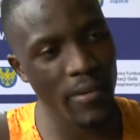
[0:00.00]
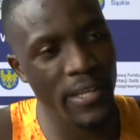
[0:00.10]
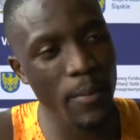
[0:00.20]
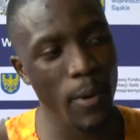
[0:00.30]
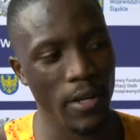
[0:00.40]

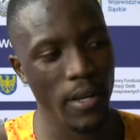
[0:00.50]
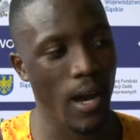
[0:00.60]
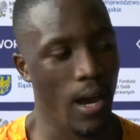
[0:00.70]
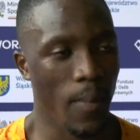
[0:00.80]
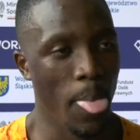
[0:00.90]
keep on
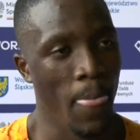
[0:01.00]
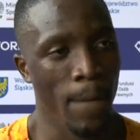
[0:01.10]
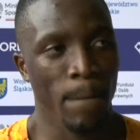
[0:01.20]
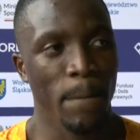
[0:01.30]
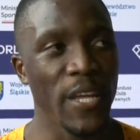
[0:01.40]

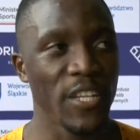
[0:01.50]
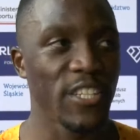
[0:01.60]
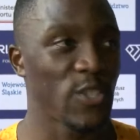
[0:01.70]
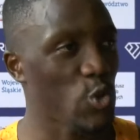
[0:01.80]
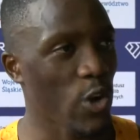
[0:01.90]
burning
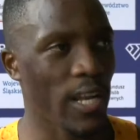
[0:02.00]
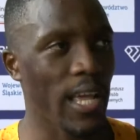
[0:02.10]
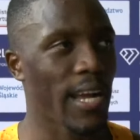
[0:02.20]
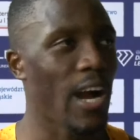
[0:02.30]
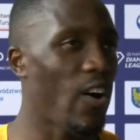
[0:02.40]
the track
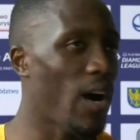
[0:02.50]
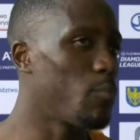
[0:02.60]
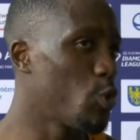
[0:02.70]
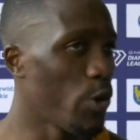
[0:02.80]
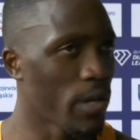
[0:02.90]
like how
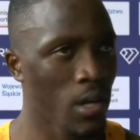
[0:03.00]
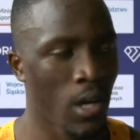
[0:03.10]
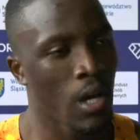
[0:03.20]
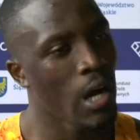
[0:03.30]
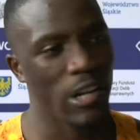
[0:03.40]
I'm doing.
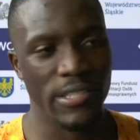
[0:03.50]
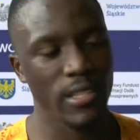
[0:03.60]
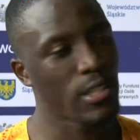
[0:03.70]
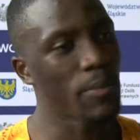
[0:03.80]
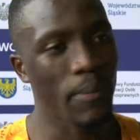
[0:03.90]
I'll
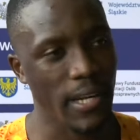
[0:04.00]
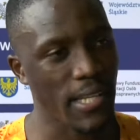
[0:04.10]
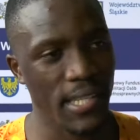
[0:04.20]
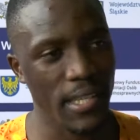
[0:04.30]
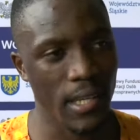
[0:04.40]
still keep
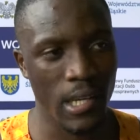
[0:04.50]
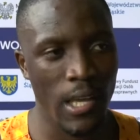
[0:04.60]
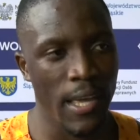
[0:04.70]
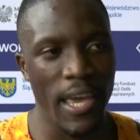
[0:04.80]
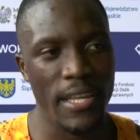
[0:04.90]
racing
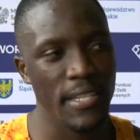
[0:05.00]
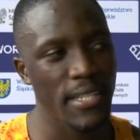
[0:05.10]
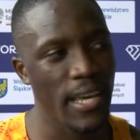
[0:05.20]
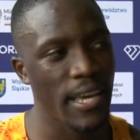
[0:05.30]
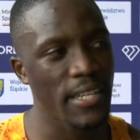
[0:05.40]
any
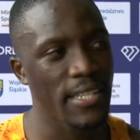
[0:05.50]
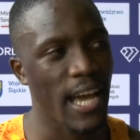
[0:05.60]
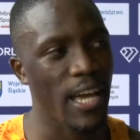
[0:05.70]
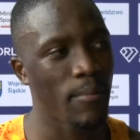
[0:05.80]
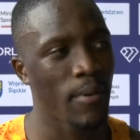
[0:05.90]
day, any
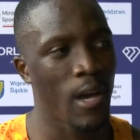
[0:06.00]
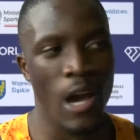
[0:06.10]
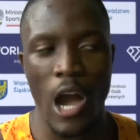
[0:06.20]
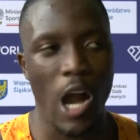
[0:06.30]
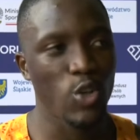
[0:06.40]
time.
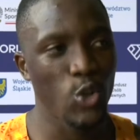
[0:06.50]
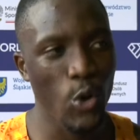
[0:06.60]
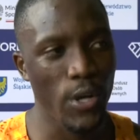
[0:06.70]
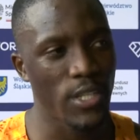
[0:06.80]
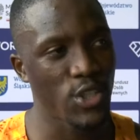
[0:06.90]
I'll
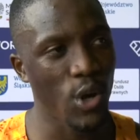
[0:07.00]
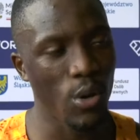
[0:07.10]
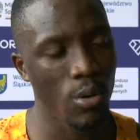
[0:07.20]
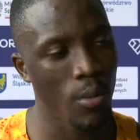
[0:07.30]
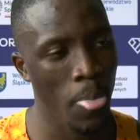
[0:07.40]
do it.
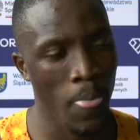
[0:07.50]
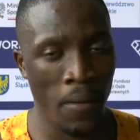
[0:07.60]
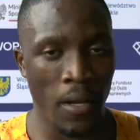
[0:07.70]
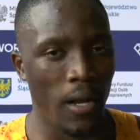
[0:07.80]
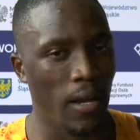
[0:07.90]
So
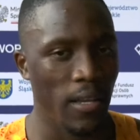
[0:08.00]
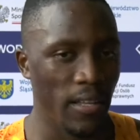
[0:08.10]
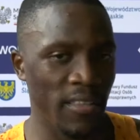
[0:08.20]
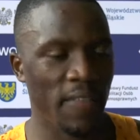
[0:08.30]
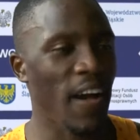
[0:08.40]

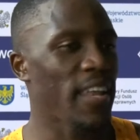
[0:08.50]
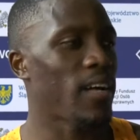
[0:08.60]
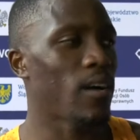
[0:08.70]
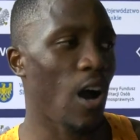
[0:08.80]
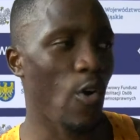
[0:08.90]
in the
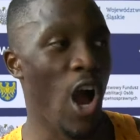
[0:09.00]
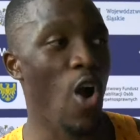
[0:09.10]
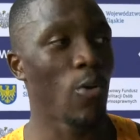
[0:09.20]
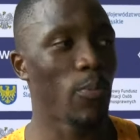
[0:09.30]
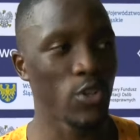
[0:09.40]
final, I was
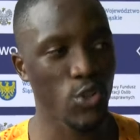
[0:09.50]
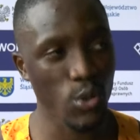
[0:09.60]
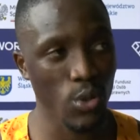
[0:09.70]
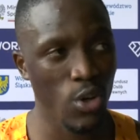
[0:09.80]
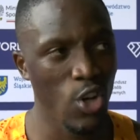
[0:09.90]
hoping
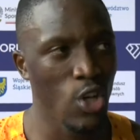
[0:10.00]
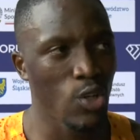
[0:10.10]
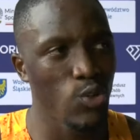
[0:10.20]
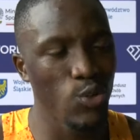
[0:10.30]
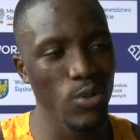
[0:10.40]
to
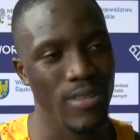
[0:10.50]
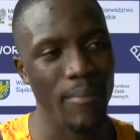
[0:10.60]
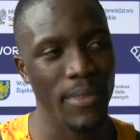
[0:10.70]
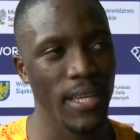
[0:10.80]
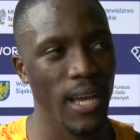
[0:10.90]
do
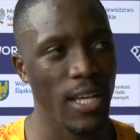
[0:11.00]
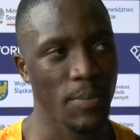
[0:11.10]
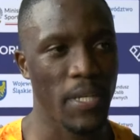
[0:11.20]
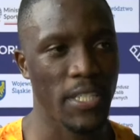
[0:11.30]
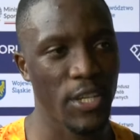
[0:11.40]
something
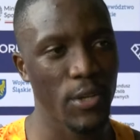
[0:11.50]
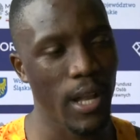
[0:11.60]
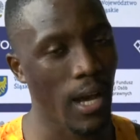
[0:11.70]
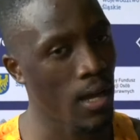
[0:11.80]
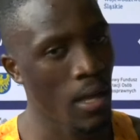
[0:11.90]

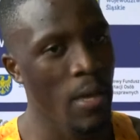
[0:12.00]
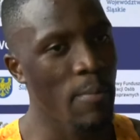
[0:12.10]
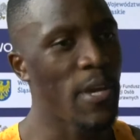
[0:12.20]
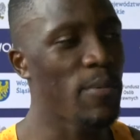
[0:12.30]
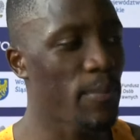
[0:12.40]
spectacular,
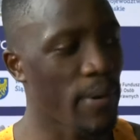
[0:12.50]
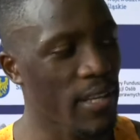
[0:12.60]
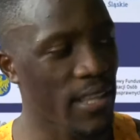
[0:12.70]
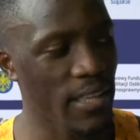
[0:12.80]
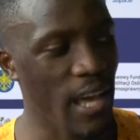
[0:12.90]
maybe
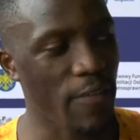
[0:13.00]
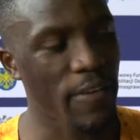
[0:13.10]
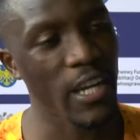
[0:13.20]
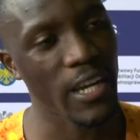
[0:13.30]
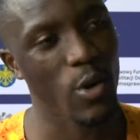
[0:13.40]
break the
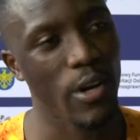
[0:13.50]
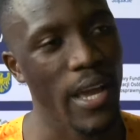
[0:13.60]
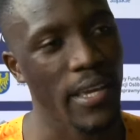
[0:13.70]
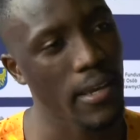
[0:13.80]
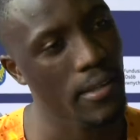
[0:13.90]
African record
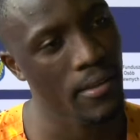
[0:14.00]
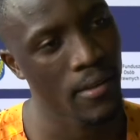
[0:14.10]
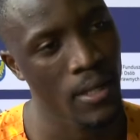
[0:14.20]
again.